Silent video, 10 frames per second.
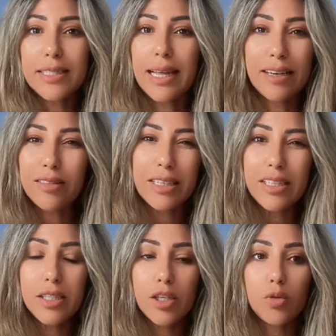It's like the
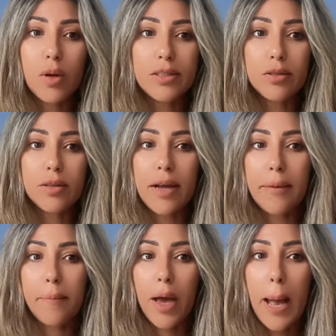easiest way to
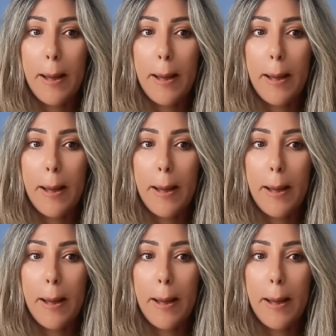scrape